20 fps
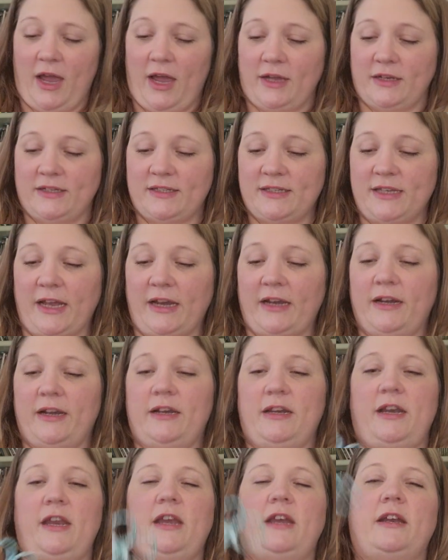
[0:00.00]
I decided
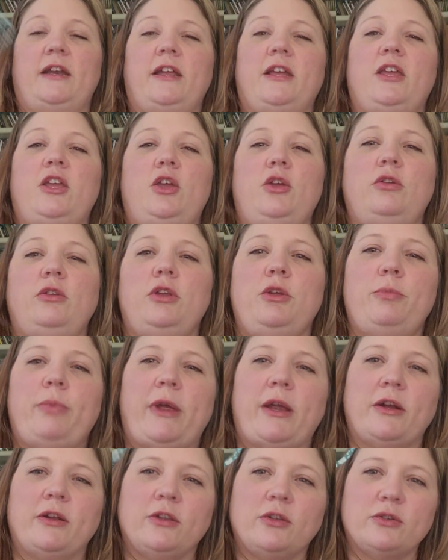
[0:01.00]
I needed a cute new
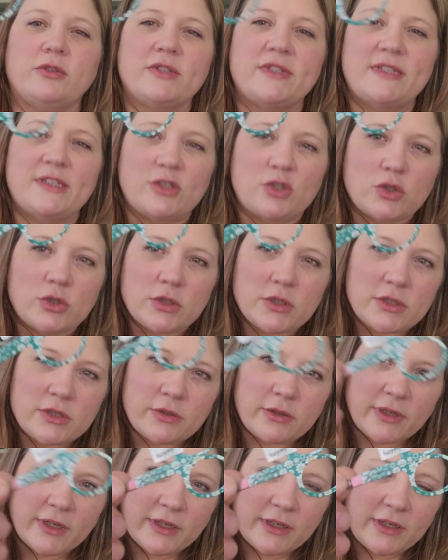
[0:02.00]
pair of little scissors,
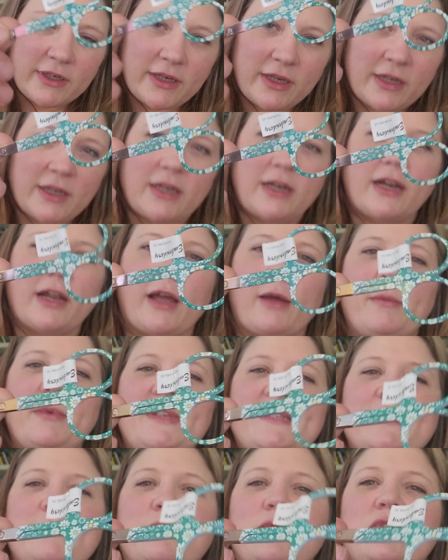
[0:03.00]
so I did. I got me
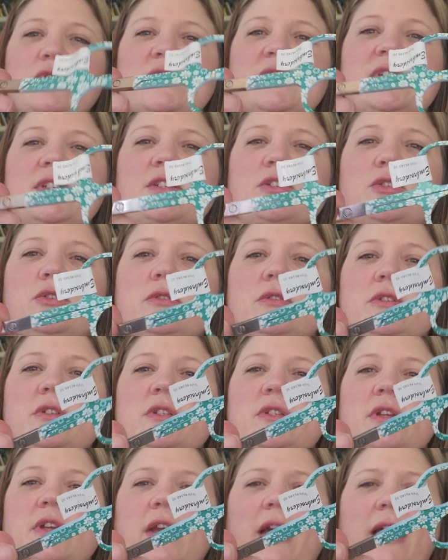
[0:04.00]
some little scissors.